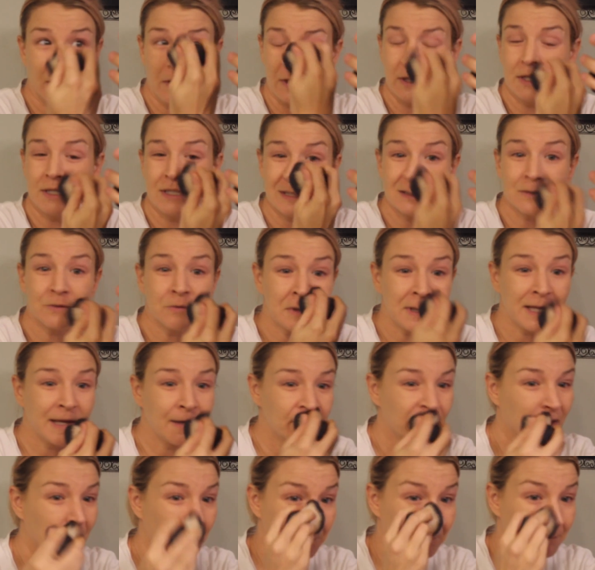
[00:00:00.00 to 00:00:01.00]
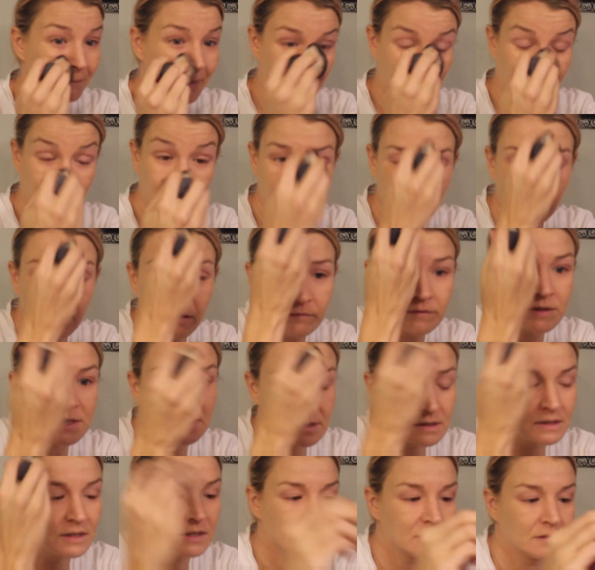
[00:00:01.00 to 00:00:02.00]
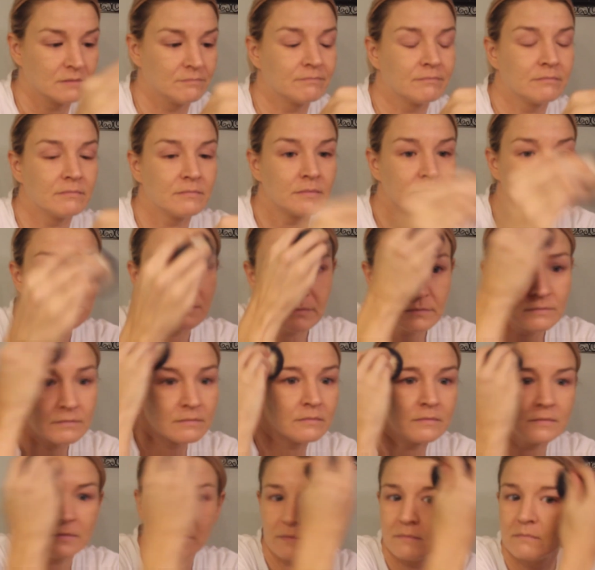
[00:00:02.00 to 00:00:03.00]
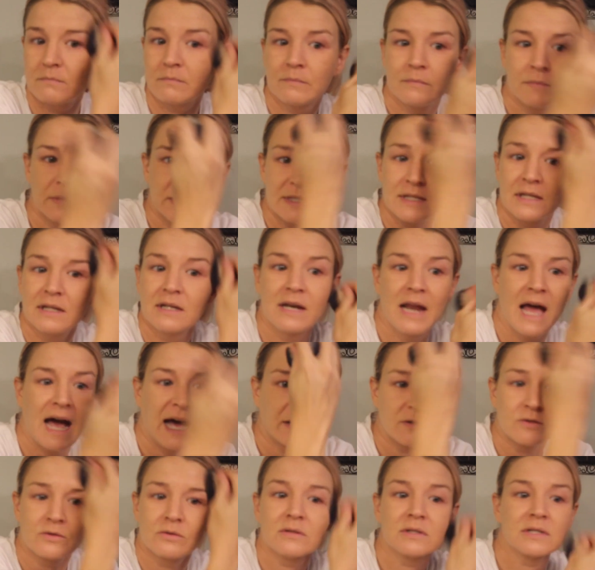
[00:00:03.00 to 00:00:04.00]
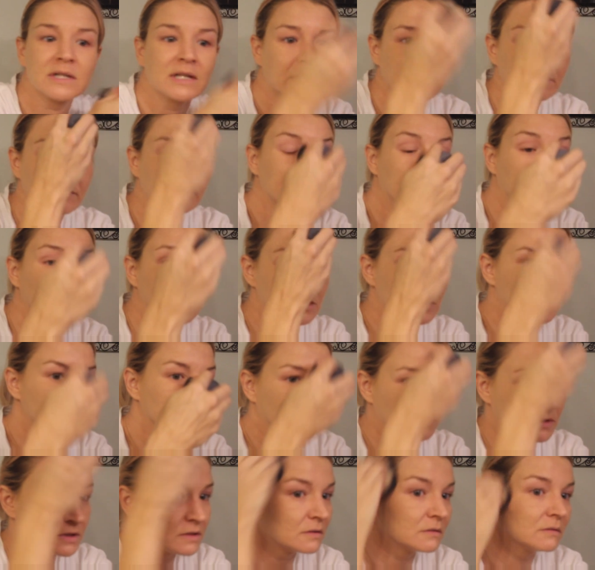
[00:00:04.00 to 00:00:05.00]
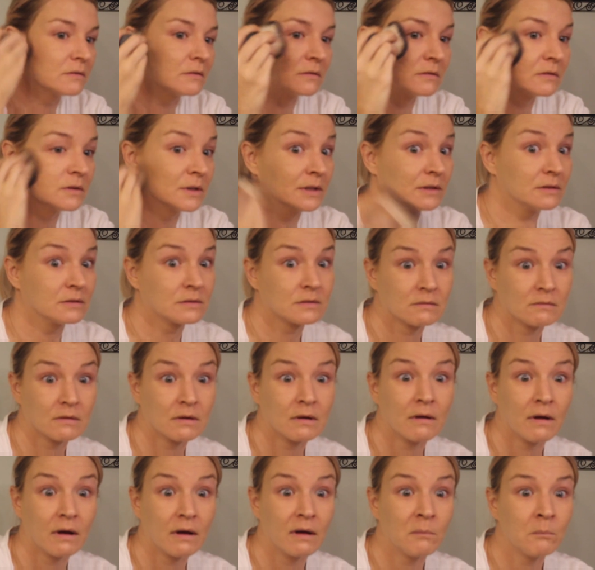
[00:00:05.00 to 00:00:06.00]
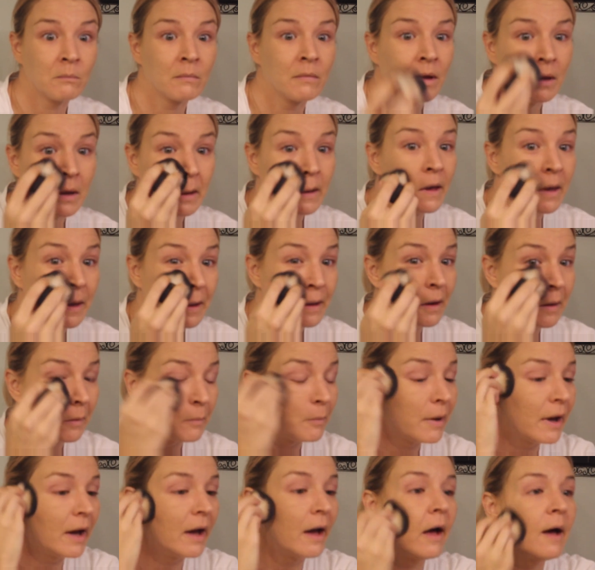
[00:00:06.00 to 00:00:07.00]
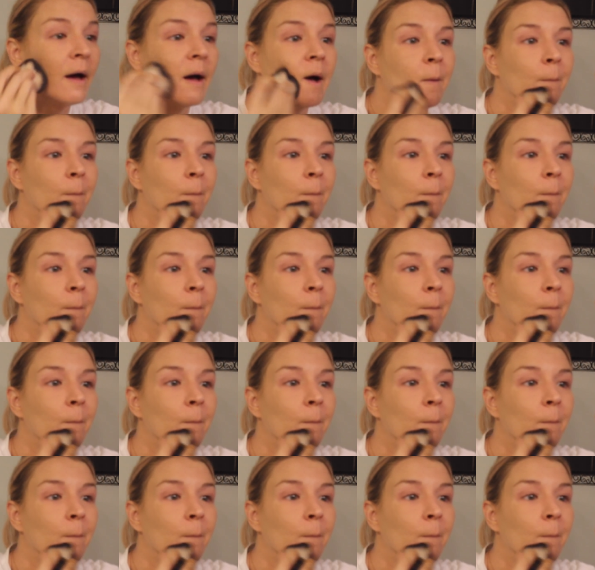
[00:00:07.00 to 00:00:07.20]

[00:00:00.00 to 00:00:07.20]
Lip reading: it doesn't really give a matte. Obviously, it's a natural skin finish, which hence the name. But